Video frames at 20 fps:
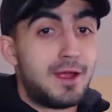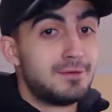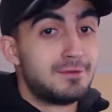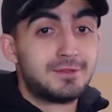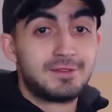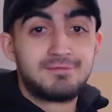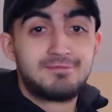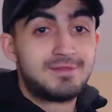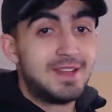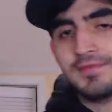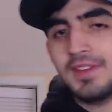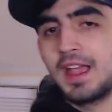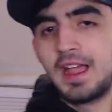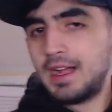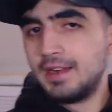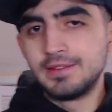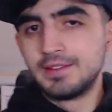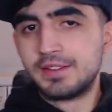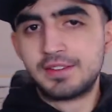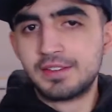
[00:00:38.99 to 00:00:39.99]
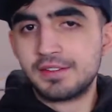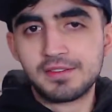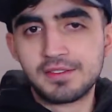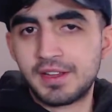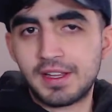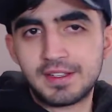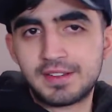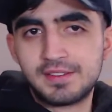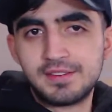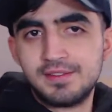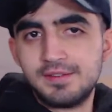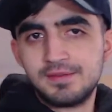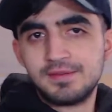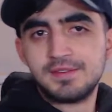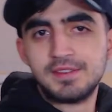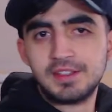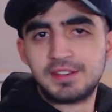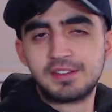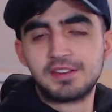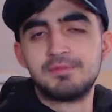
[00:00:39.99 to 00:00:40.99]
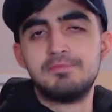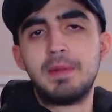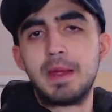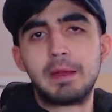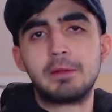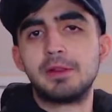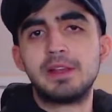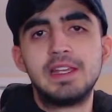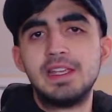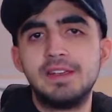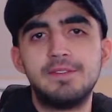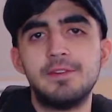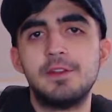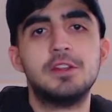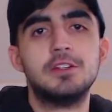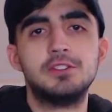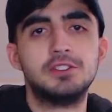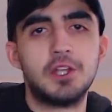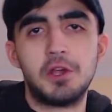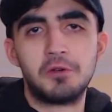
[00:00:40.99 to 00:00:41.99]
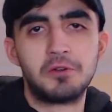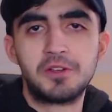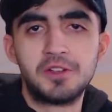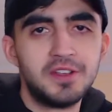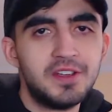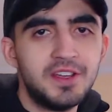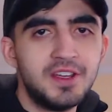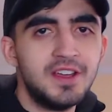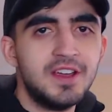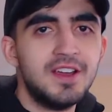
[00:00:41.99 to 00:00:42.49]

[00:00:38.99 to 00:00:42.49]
This is barely even a joke.